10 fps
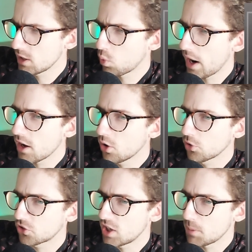
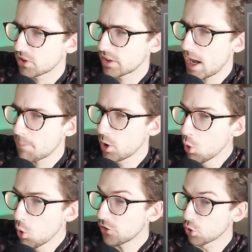Wales chips it up.
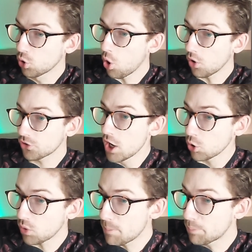Wenzel Halls,
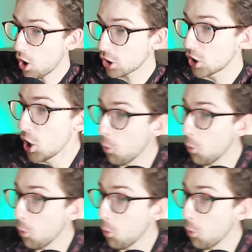great block.